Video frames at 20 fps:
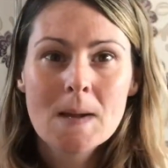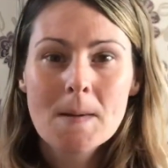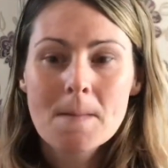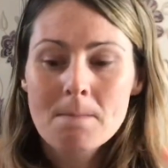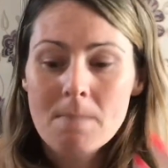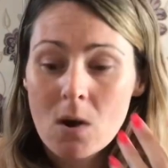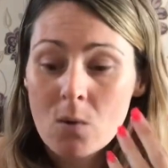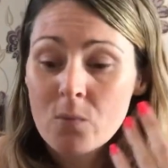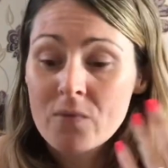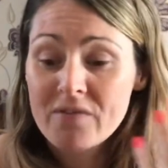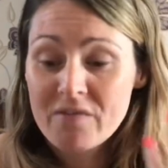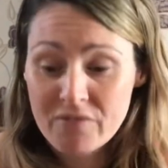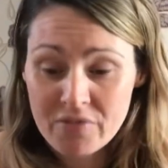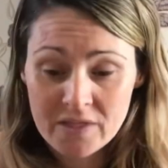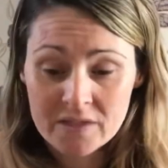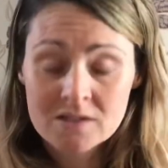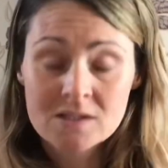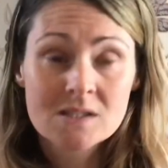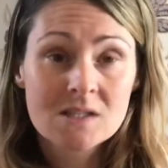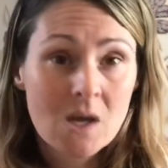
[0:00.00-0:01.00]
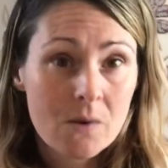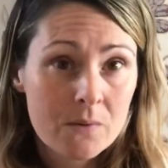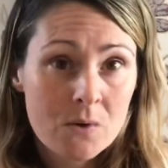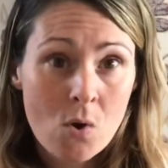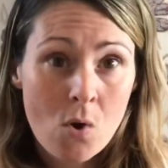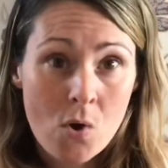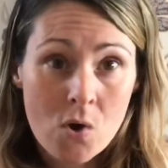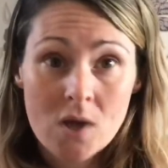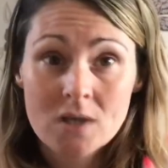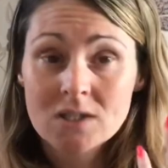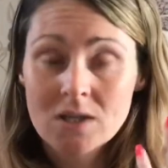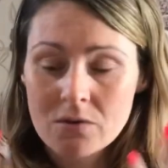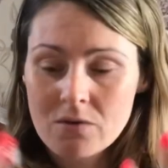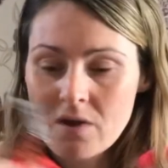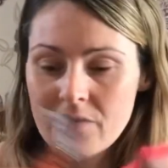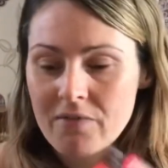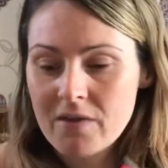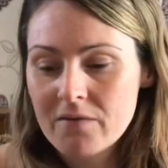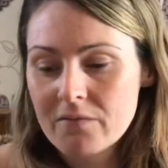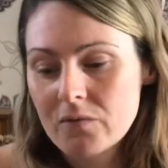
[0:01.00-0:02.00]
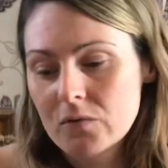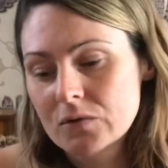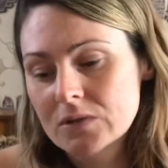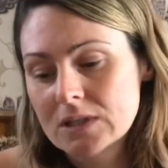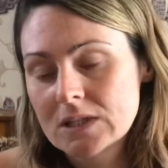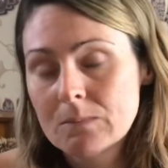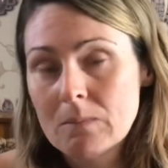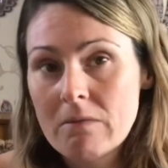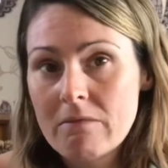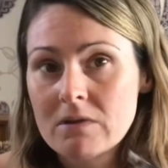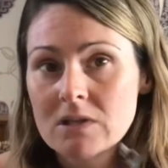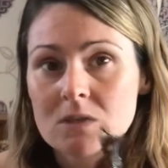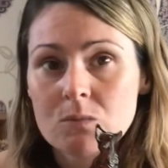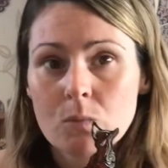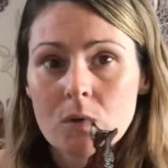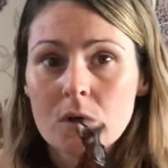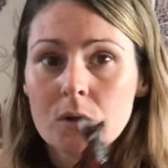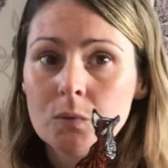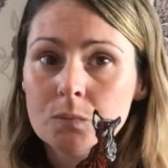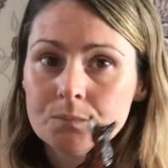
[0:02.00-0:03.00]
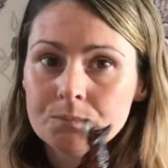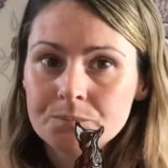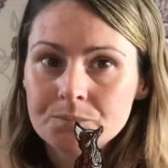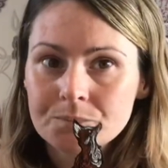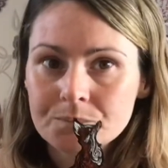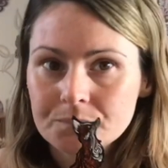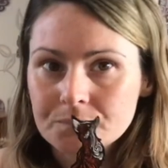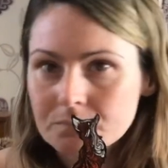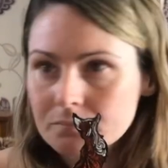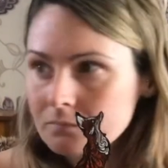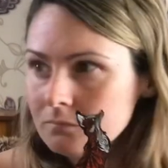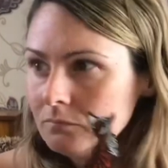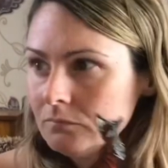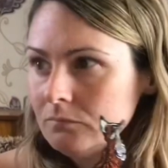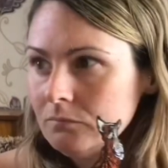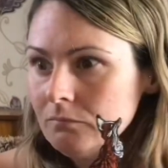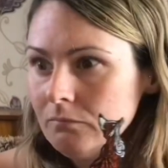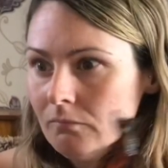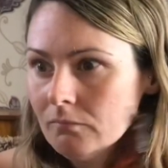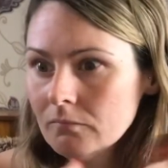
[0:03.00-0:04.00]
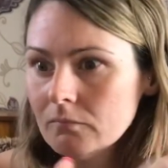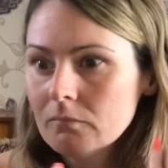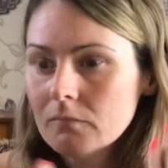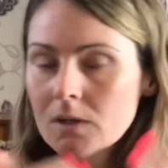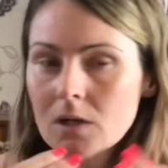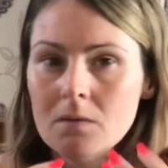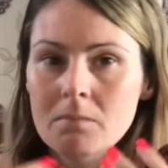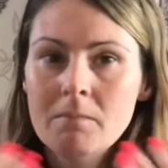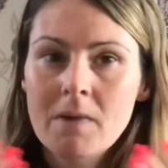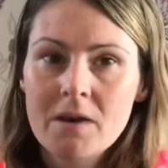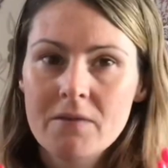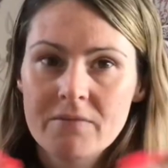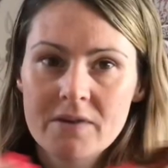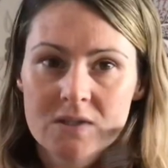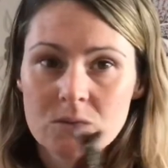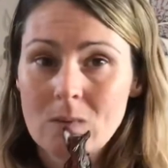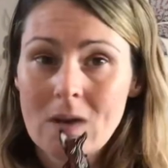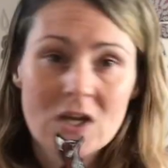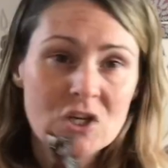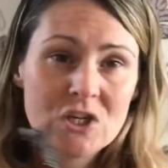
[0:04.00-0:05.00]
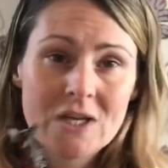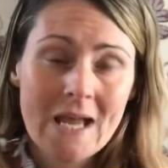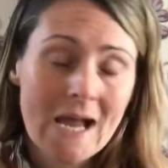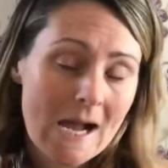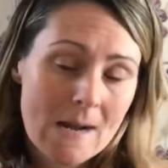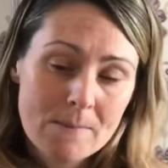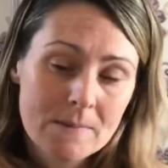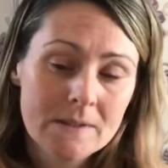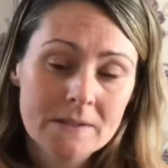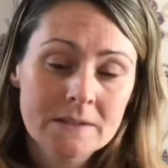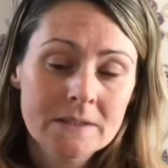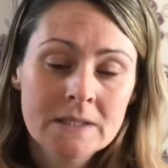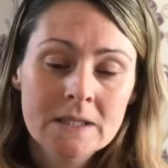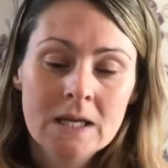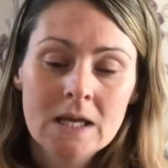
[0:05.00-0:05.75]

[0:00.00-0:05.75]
But with everything that's going on, I don't know if that fox experience will manifest, will actually happen.